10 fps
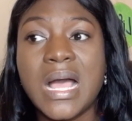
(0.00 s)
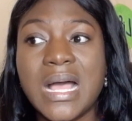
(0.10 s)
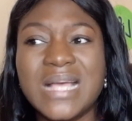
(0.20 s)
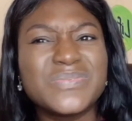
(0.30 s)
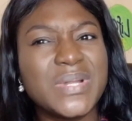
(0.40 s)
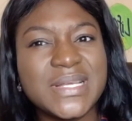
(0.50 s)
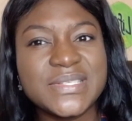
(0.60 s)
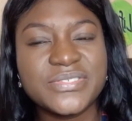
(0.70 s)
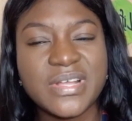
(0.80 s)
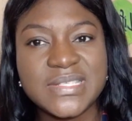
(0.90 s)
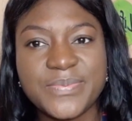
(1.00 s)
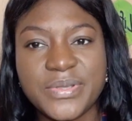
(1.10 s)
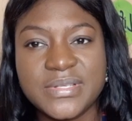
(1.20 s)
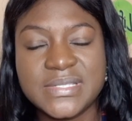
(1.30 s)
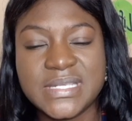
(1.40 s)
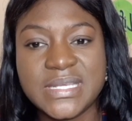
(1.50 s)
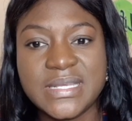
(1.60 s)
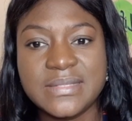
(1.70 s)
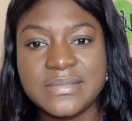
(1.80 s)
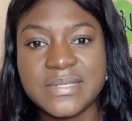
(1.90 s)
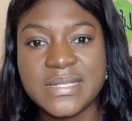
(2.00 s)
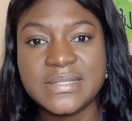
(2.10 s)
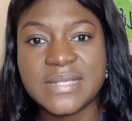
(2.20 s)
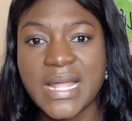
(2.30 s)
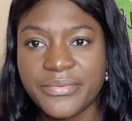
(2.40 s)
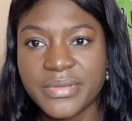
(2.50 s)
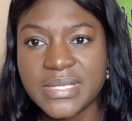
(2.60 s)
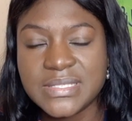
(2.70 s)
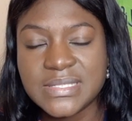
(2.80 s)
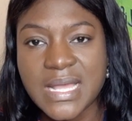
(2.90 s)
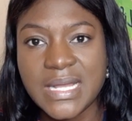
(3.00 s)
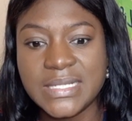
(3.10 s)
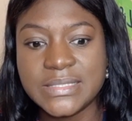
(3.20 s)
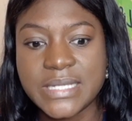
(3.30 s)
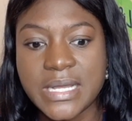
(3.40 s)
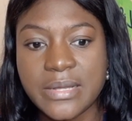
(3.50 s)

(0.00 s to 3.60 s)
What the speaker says: as well as transparency in salaries and